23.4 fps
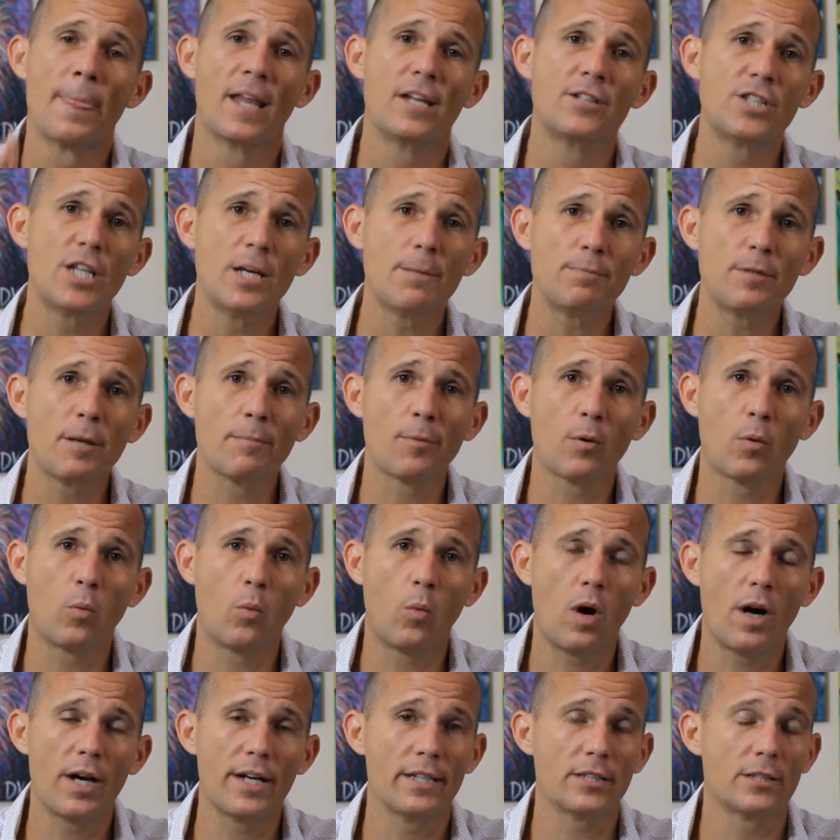tip number
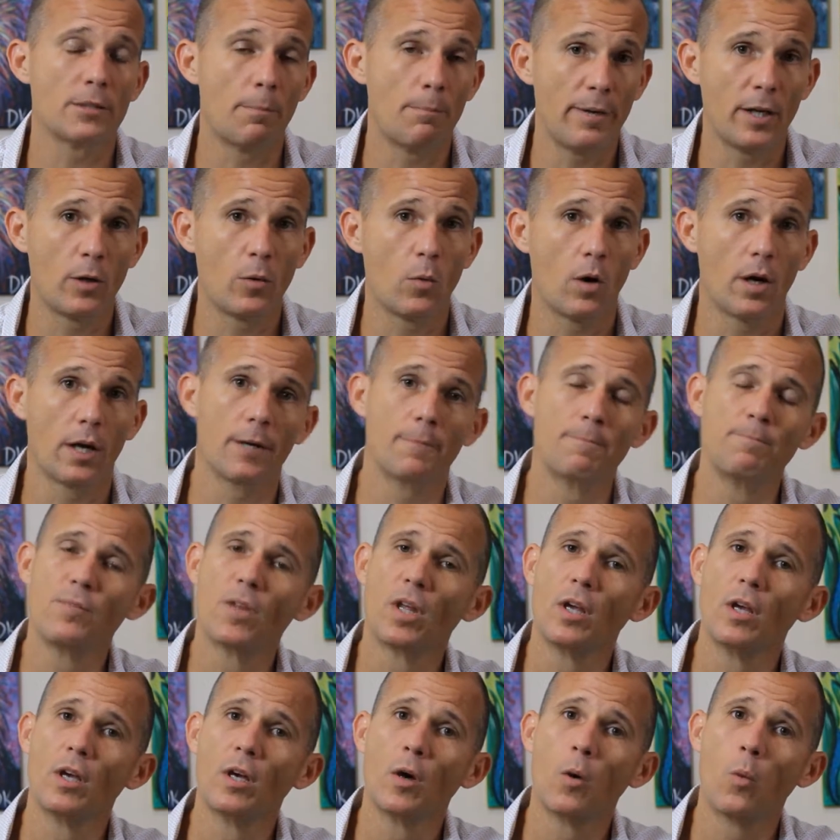1 is a big one.
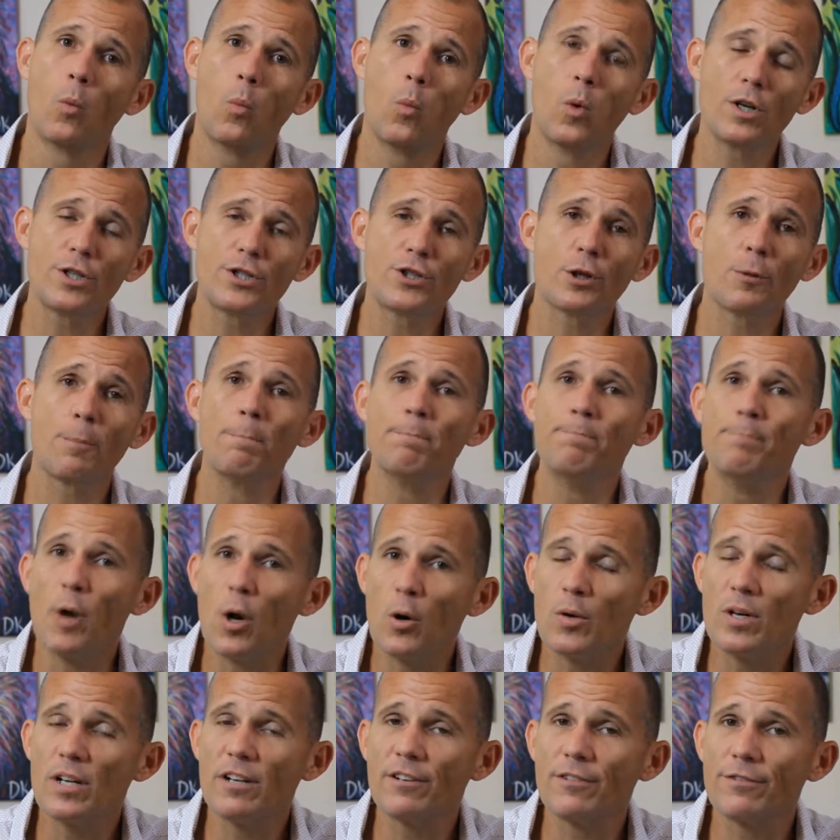What's your
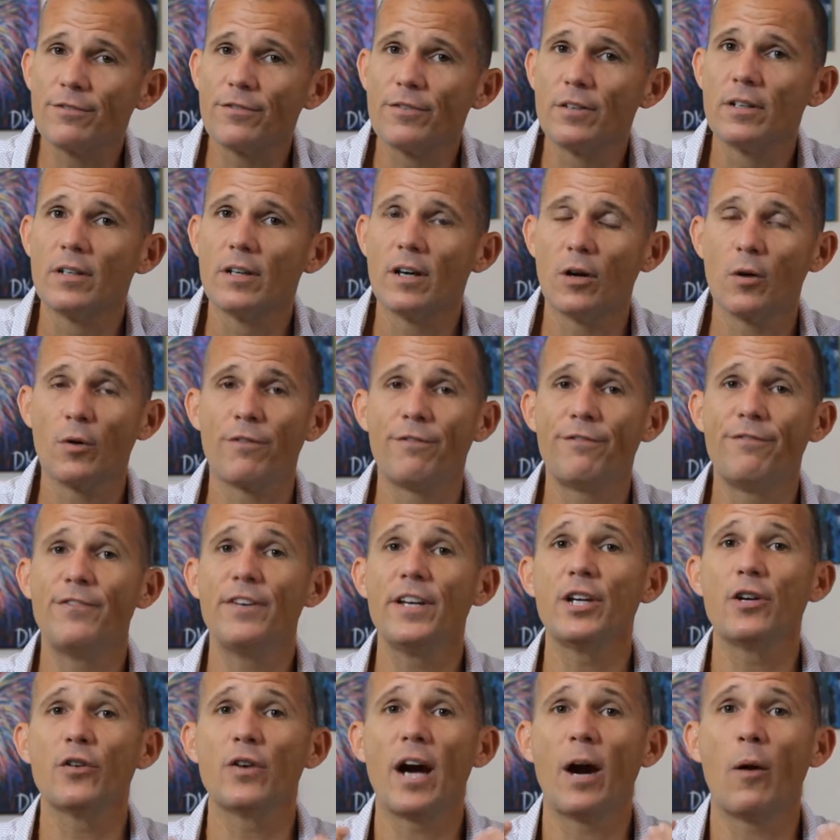motive, or
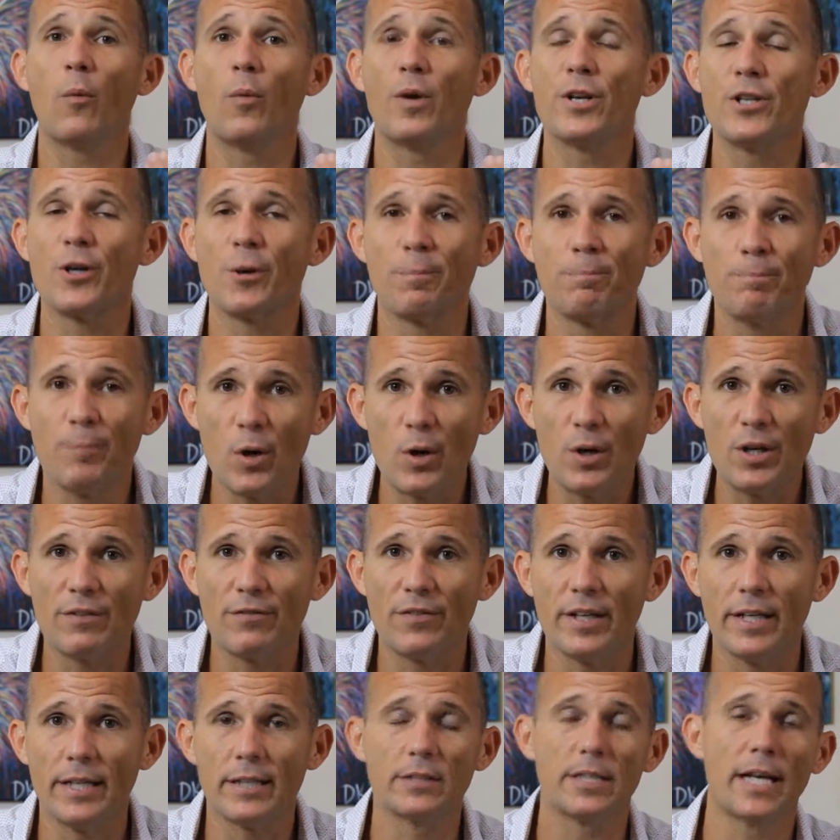figure out what your motive
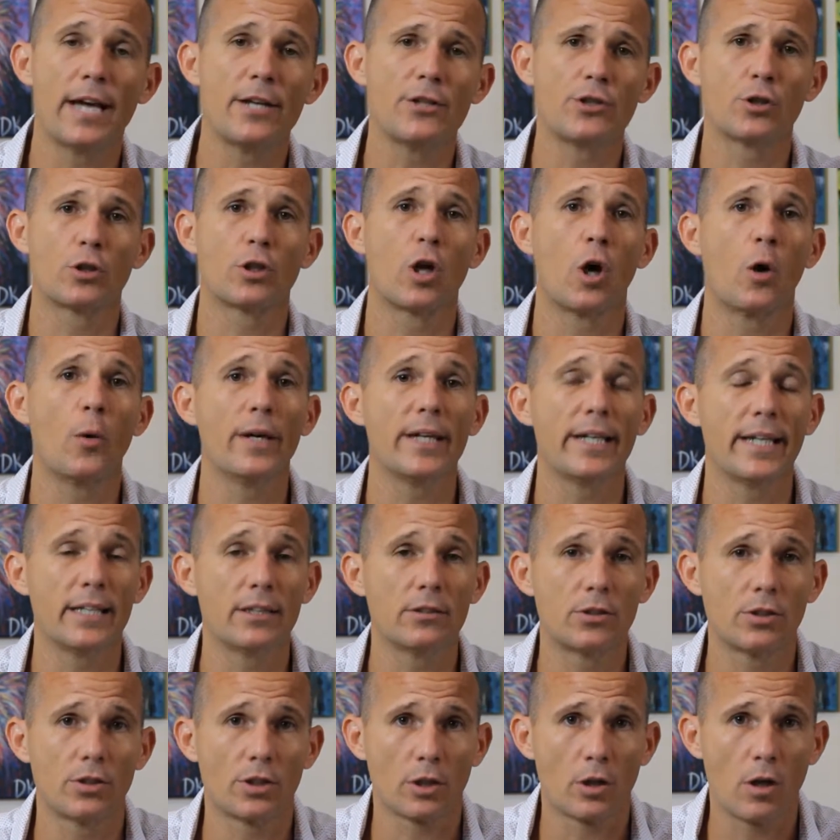is as you're going
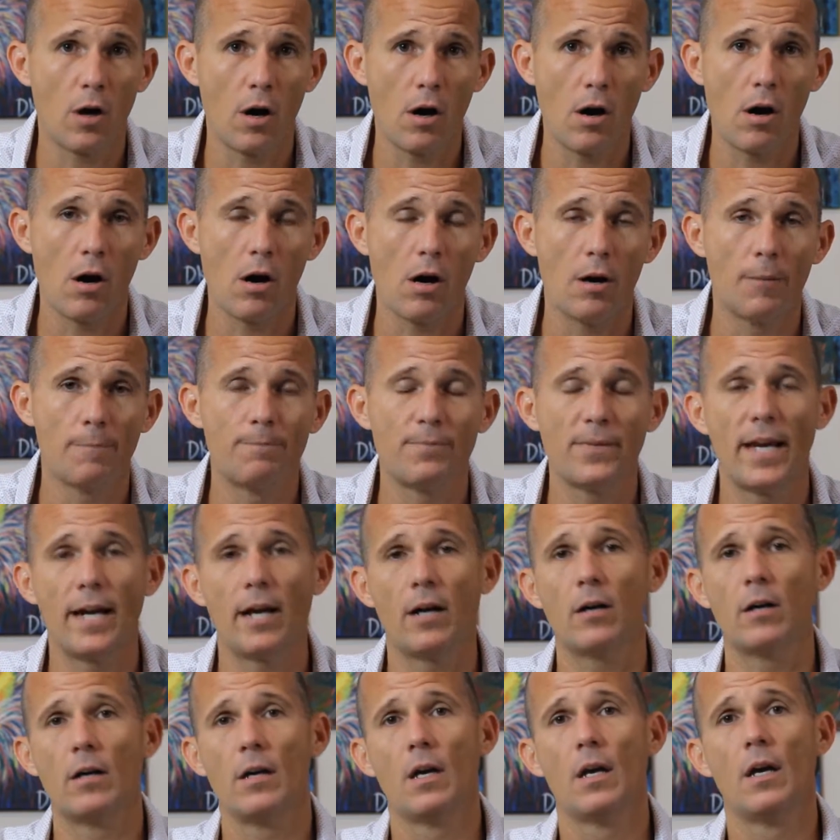into the call.
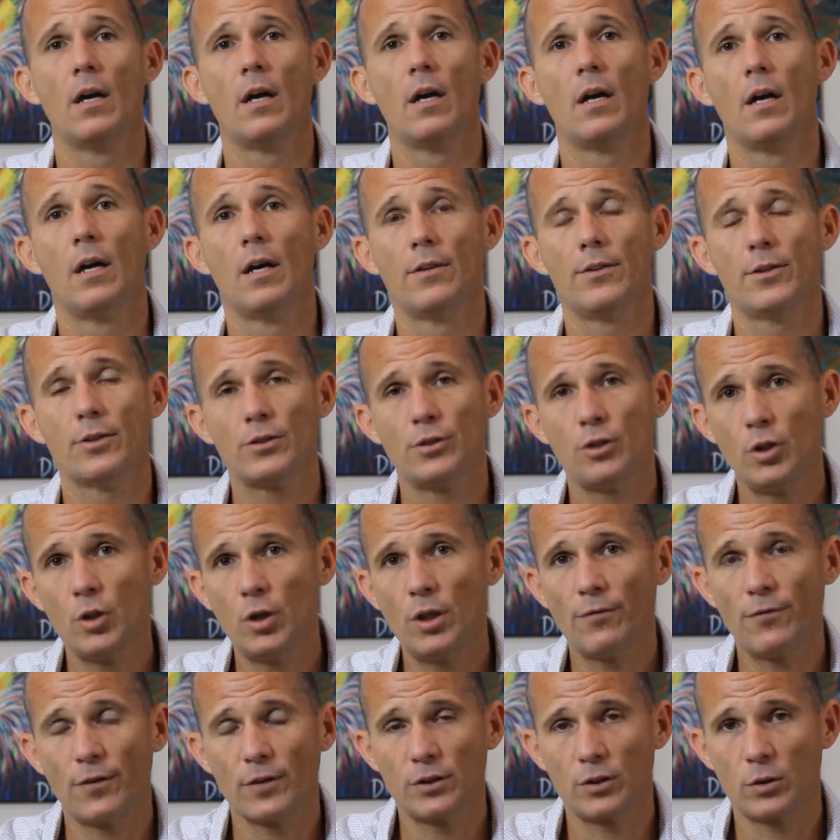Now, there's 2
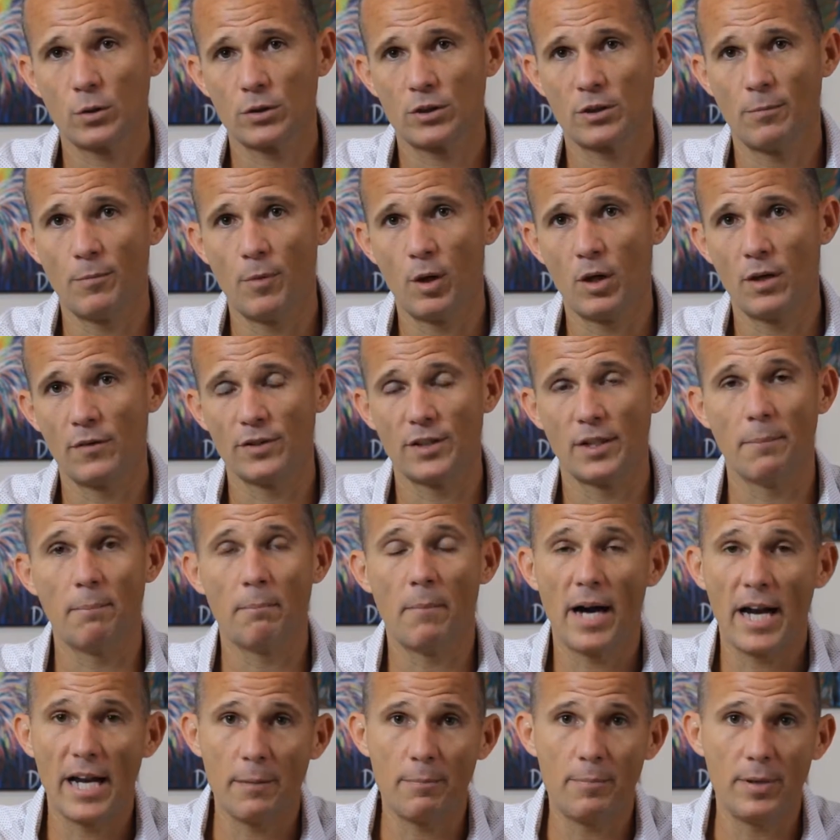different sorts of motives in
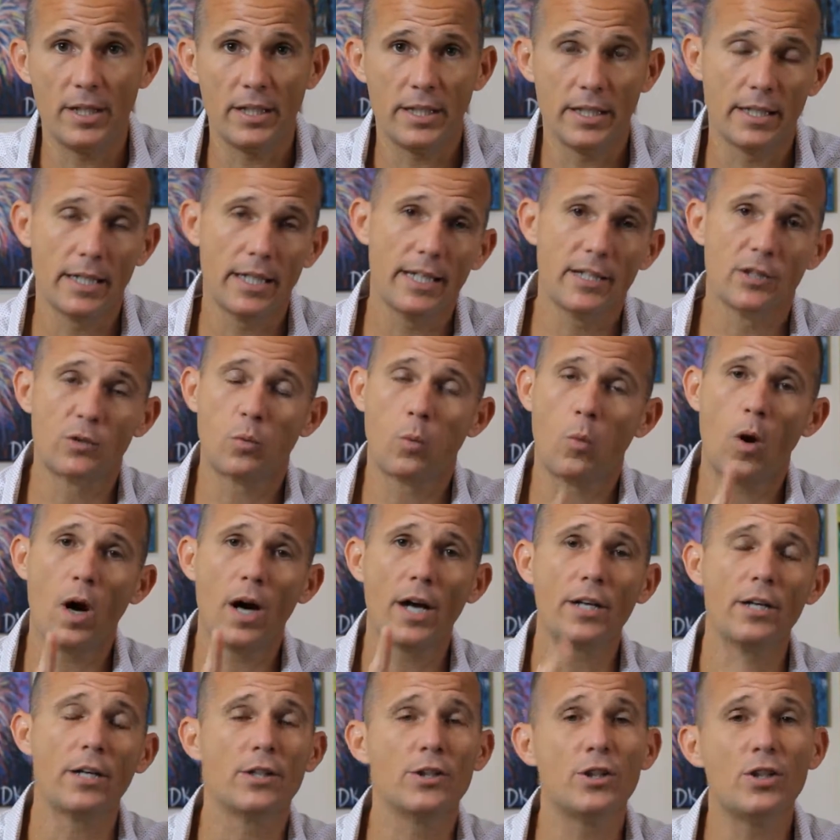my opinion. Is
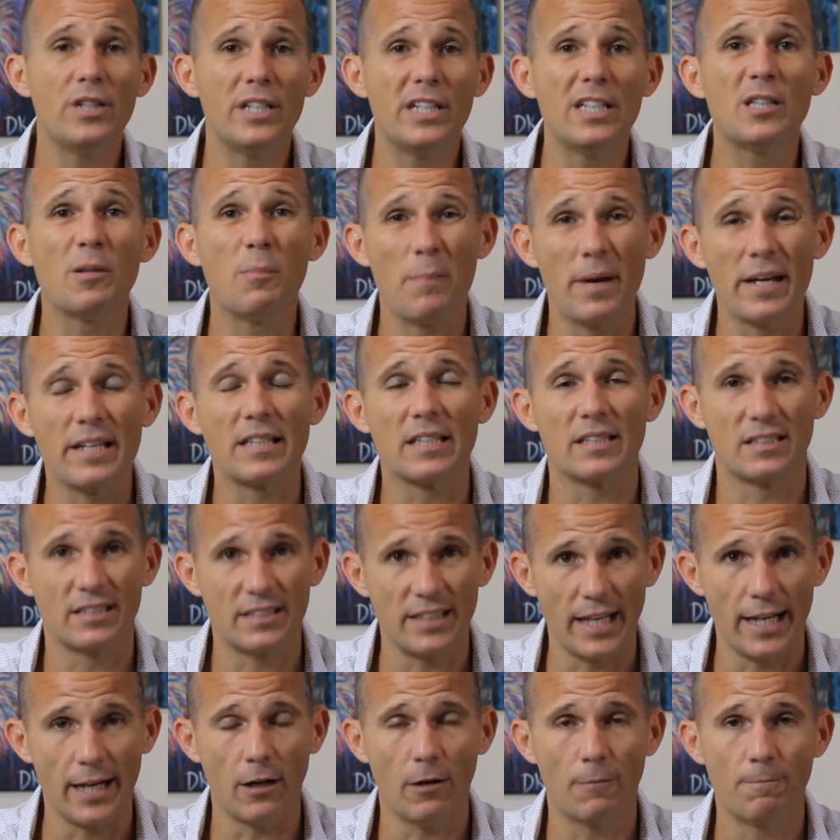one, you need to make the
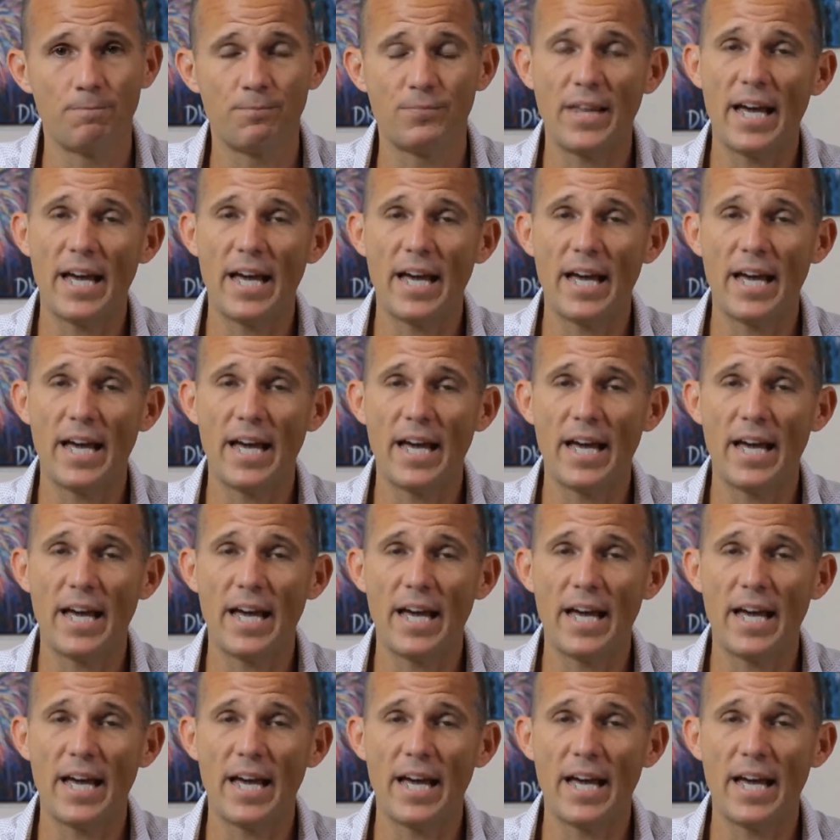sale.